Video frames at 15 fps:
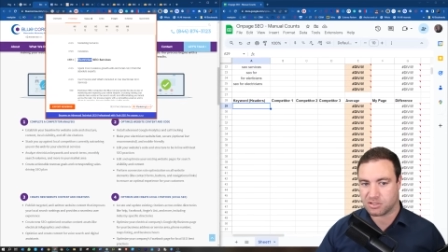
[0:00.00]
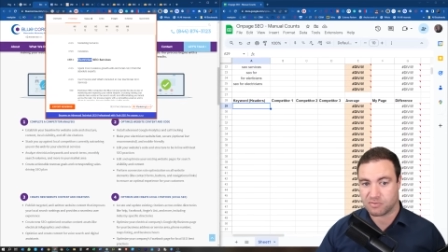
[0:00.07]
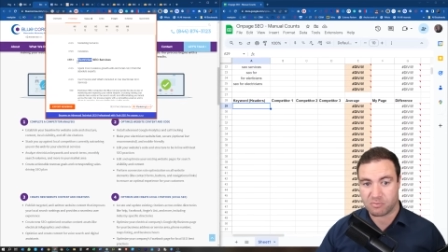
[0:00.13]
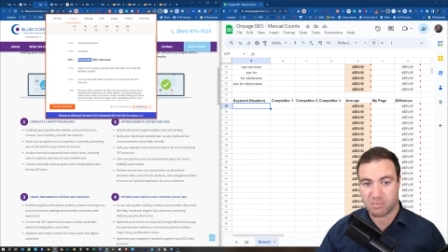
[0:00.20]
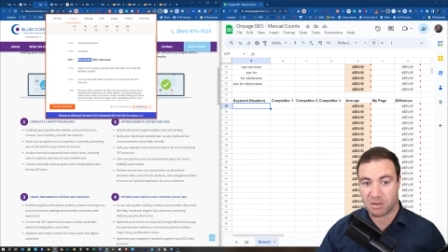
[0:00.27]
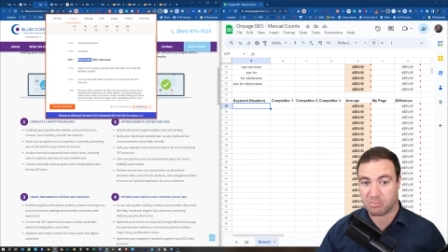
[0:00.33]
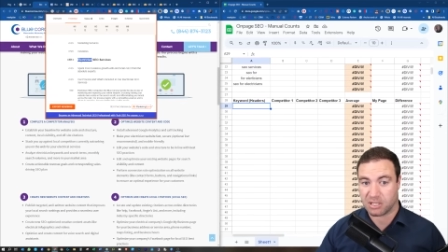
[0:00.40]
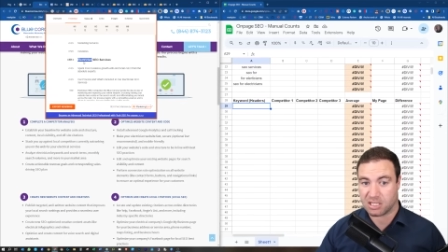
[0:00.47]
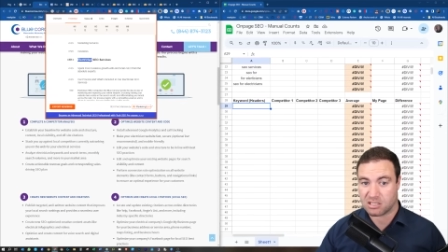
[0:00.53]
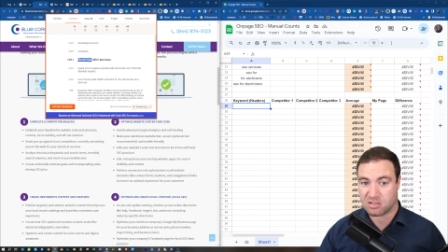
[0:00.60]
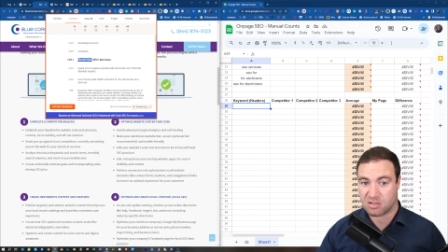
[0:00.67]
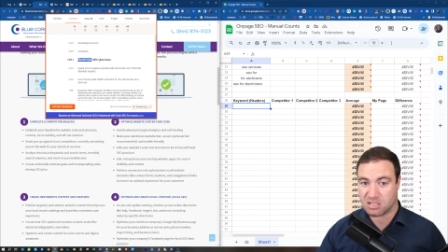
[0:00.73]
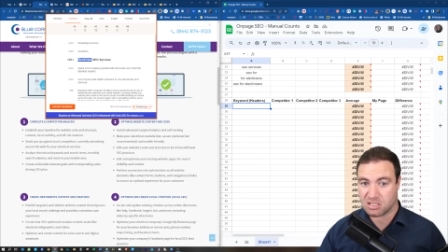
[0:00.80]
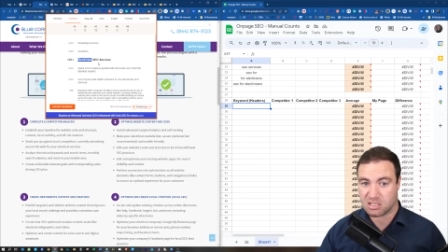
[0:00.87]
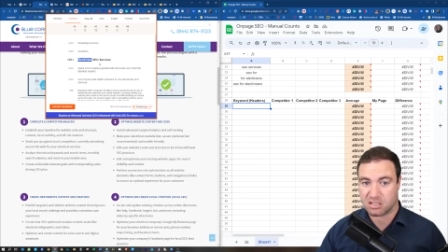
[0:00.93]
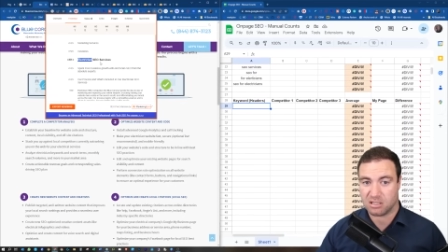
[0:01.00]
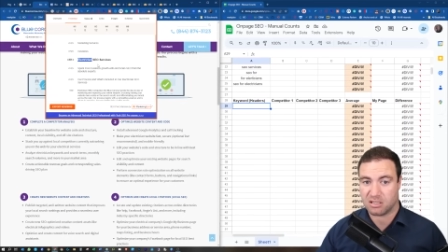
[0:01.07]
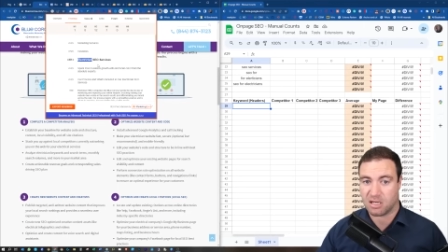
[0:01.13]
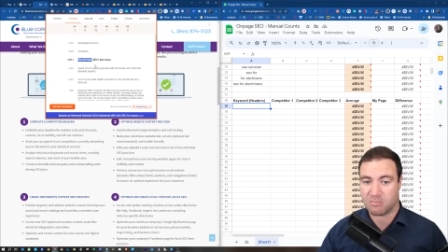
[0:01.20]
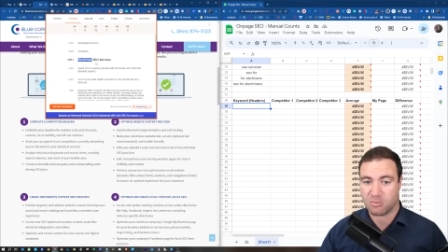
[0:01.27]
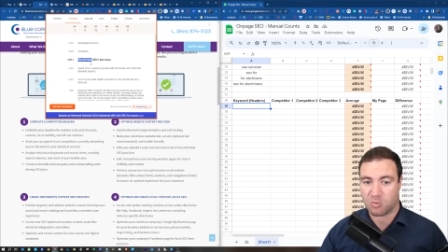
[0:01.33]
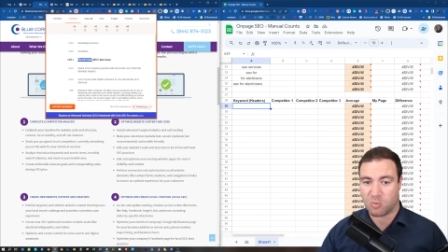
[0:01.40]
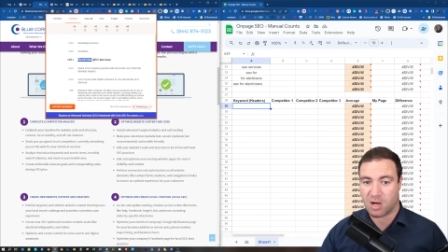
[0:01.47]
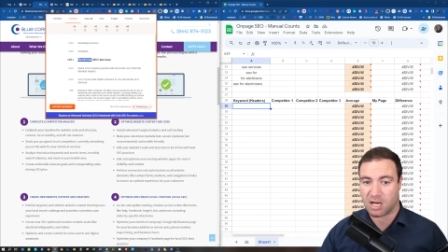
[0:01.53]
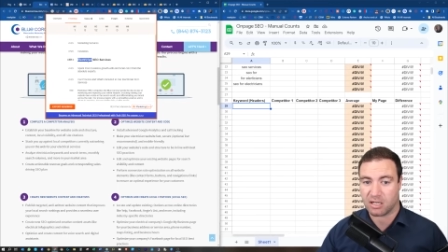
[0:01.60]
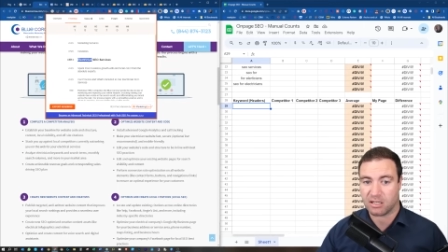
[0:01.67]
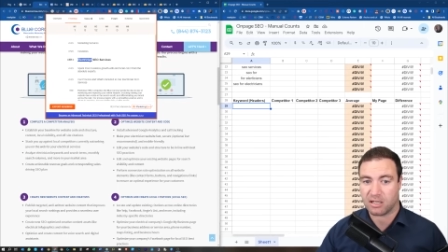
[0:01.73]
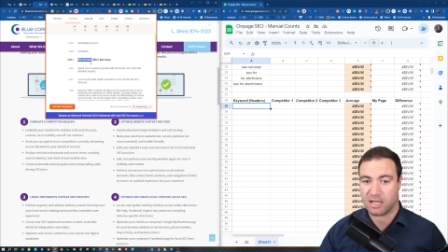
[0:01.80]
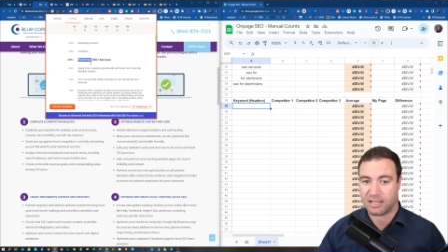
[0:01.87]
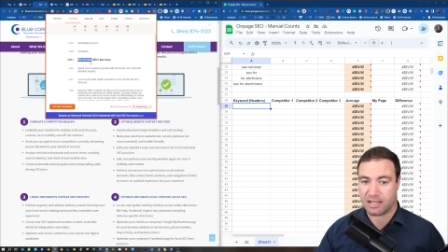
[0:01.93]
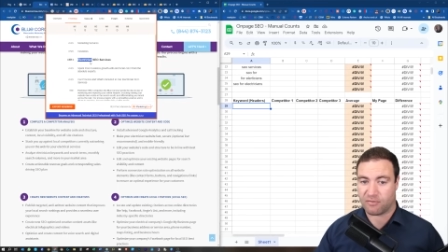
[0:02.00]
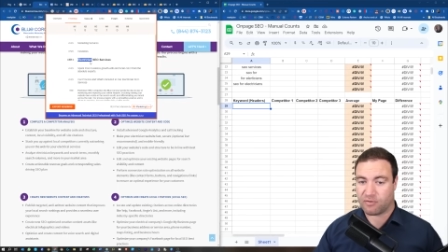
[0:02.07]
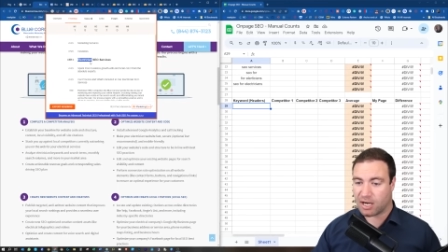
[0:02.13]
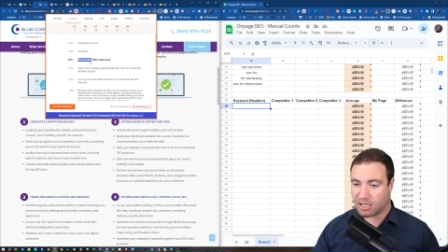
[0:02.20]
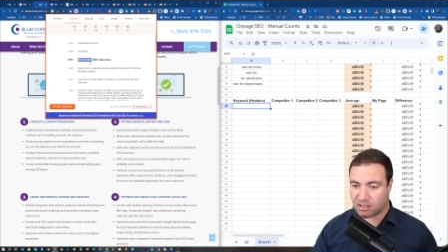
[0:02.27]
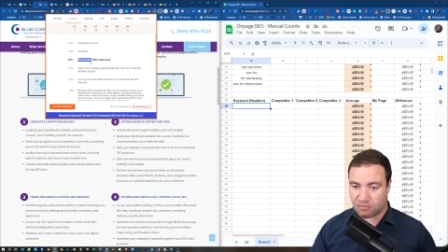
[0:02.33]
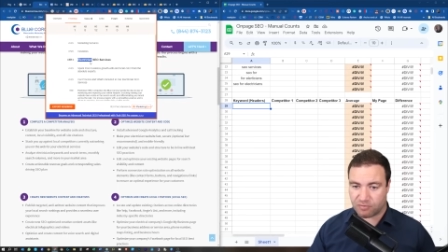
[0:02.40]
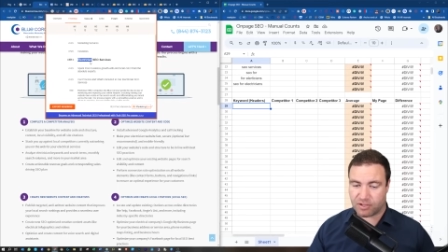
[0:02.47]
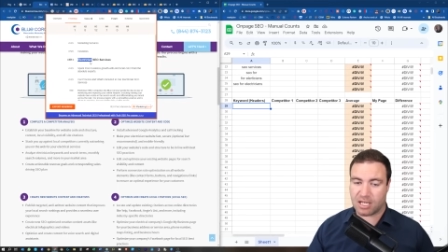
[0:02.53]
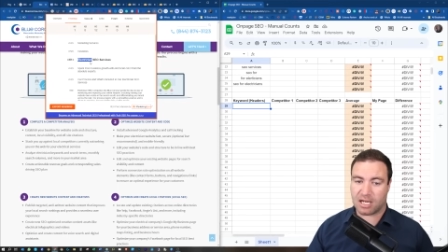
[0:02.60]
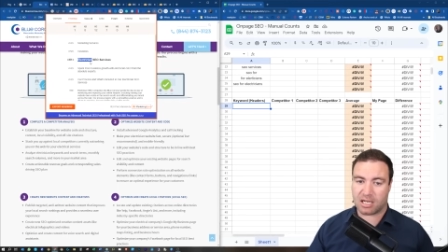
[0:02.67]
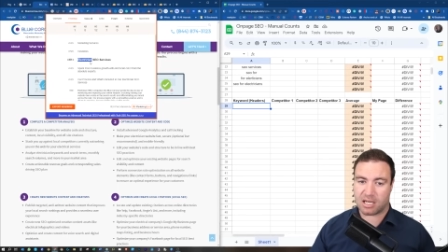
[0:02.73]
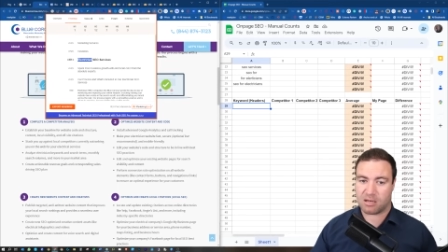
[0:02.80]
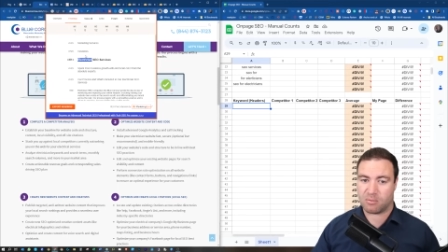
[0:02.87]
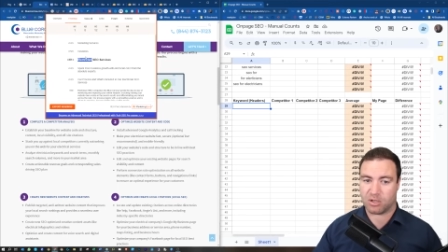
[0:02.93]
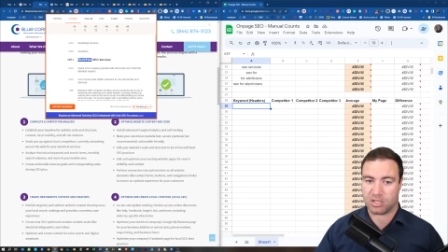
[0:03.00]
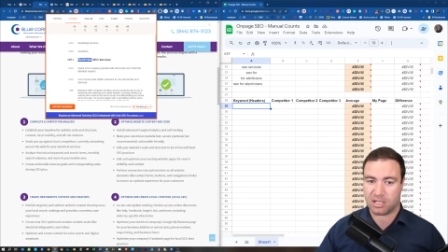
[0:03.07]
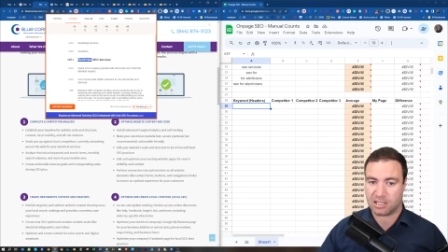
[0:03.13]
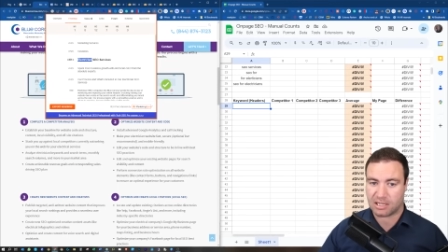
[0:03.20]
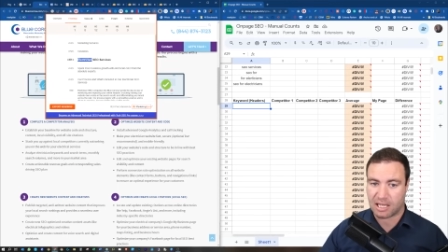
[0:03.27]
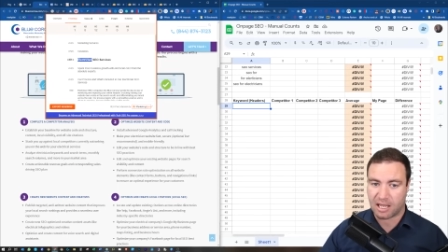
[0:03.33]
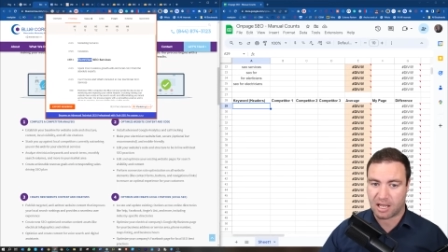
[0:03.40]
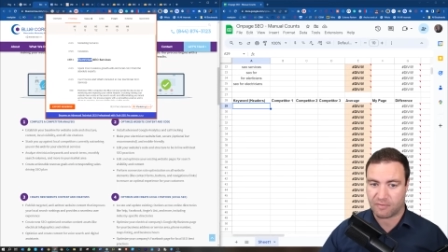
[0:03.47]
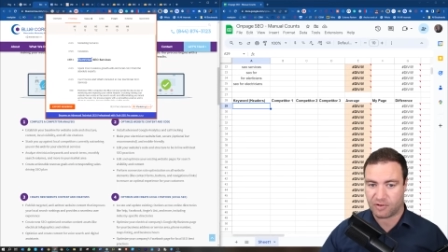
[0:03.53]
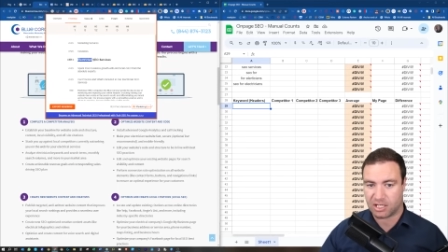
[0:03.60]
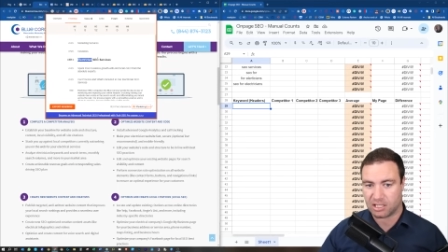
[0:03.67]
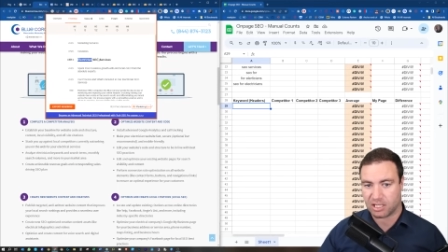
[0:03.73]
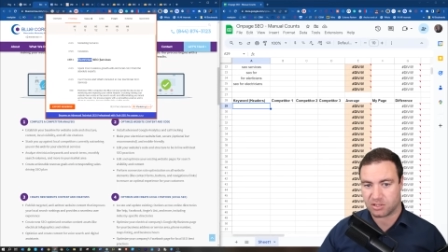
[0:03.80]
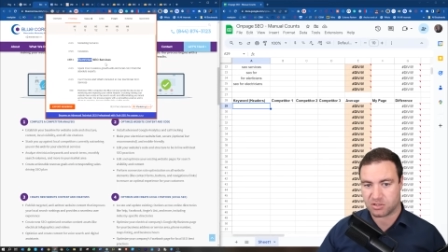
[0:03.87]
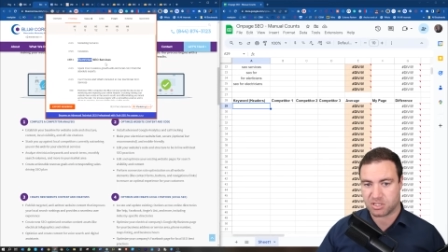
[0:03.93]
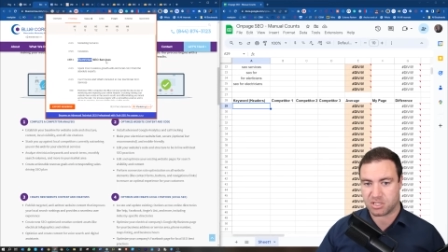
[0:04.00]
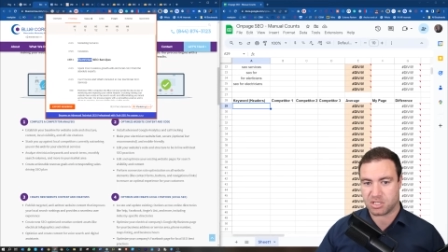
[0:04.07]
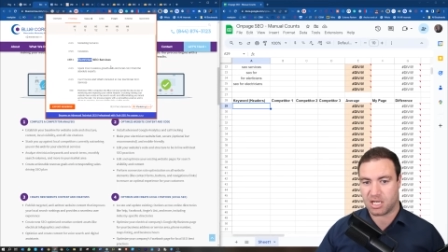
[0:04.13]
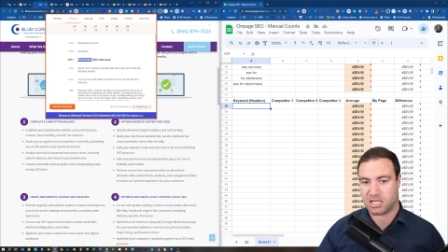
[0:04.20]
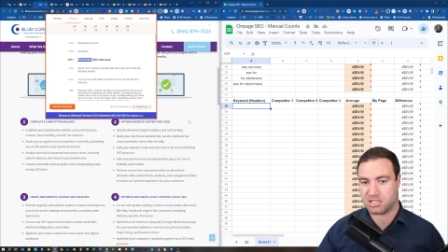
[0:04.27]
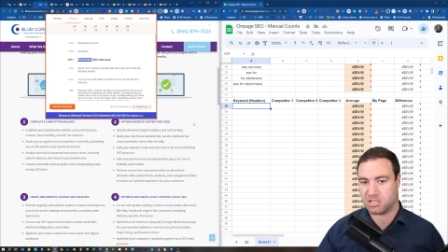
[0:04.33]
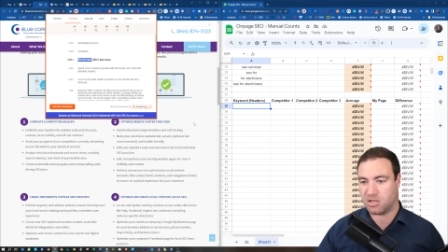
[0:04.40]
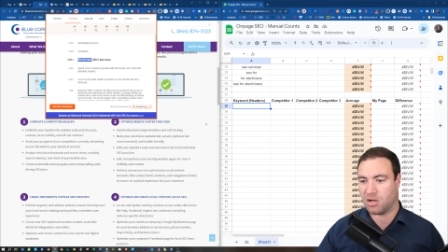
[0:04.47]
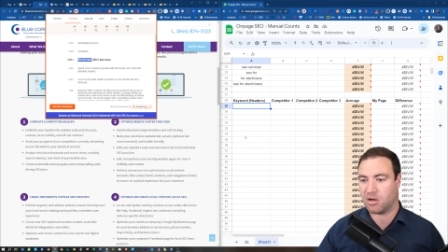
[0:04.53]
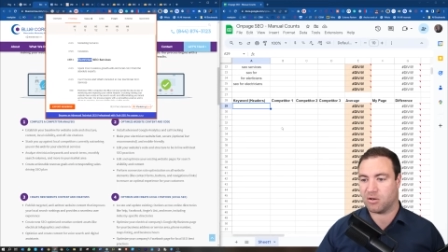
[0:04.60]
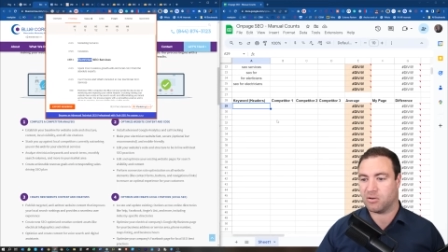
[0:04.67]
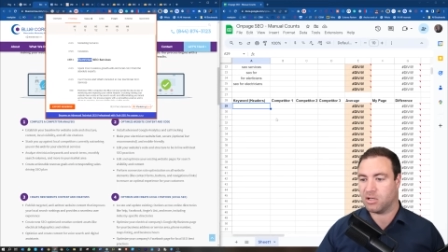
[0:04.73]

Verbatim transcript: remember these guys are number one and they're ranking for that keyword, yet they have electrician SEO.